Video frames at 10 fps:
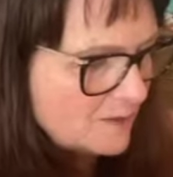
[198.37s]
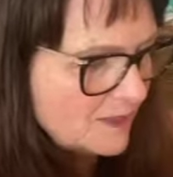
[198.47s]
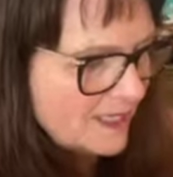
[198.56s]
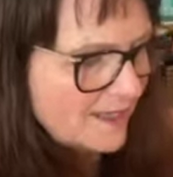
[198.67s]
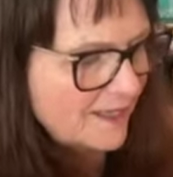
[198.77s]

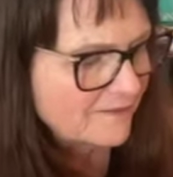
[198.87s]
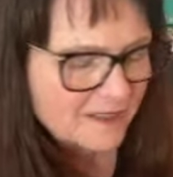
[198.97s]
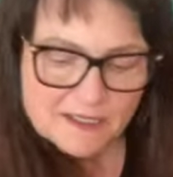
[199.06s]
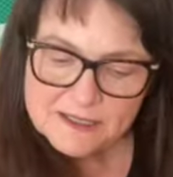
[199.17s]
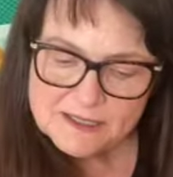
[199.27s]
we have
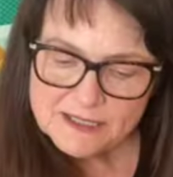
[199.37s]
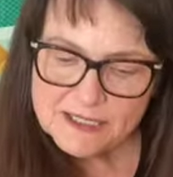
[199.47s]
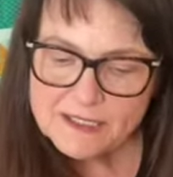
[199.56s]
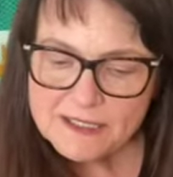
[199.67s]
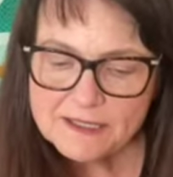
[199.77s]
is
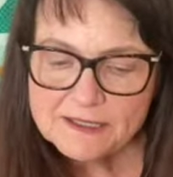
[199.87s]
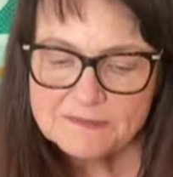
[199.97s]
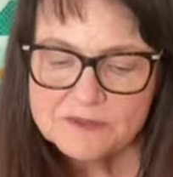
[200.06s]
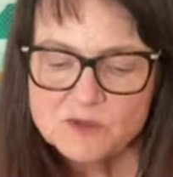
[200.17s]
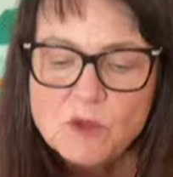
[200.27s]
the
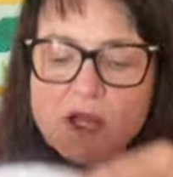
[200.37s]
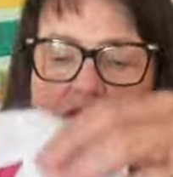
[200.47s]
small